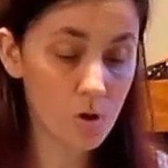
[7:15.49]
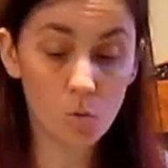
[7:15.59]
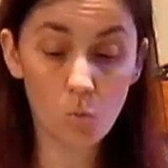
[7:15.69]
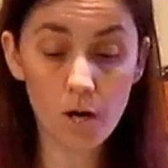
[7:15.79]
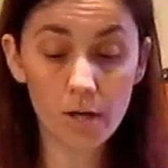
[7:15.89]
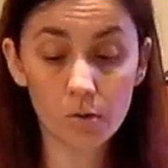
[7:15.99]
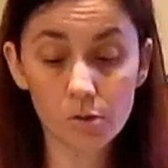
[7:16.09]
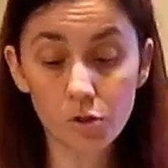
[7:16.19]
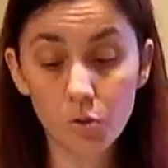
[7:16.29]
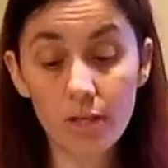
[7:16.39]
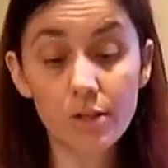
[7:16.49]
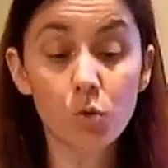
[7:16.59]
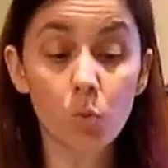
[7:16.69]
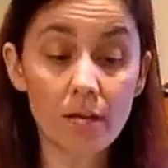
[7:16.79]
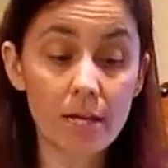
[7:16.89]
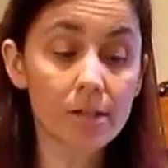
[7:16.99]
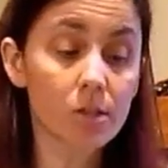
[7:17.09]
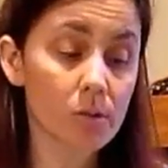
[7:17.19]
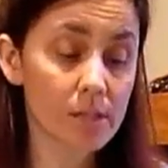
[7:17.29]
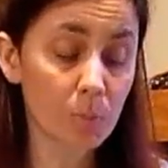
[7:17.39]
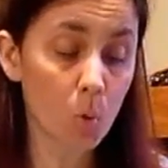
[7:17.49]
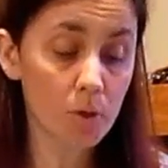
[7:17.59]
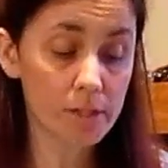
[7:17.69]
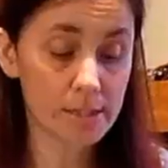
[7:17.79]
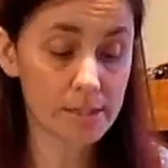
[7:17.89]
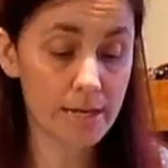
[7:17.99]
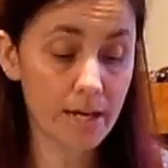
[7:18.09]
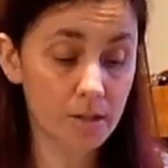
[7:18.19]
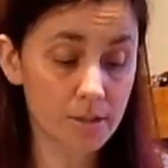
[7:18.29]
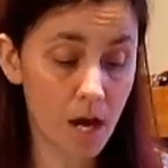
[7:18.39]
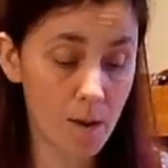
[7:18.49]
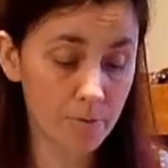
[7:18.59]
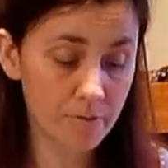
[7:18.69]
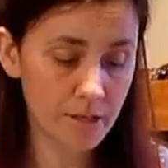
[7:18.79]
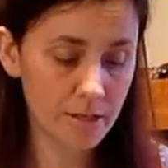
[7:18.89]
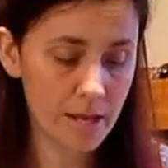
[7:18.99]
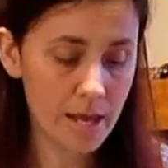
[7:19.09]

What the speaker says: 1 or 2 each week, so it's important to stay on top of it